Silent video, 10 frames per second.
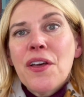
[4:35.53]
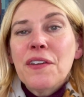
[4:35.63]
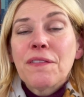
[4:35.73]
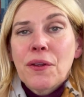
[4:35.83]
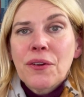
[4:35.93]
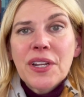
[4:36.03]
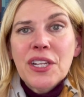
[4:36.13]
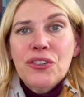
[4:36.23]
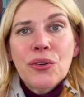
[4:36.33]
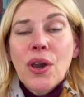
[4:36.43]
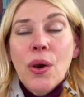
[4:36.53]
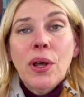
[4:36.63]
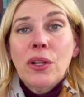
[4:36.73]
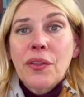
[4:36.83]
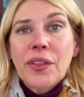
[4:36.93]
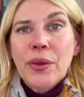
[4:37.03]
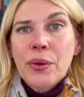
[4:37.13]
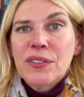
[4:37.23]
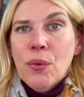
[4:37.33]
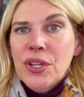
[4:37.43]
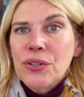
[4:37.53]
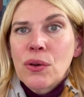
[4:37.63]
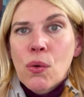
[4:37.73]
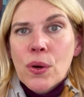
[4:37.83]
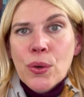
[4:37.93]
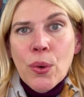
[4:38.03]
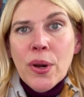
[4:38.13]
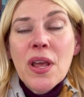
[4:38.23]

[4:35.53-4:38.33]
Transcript: The further east you go along the US 42 corridor,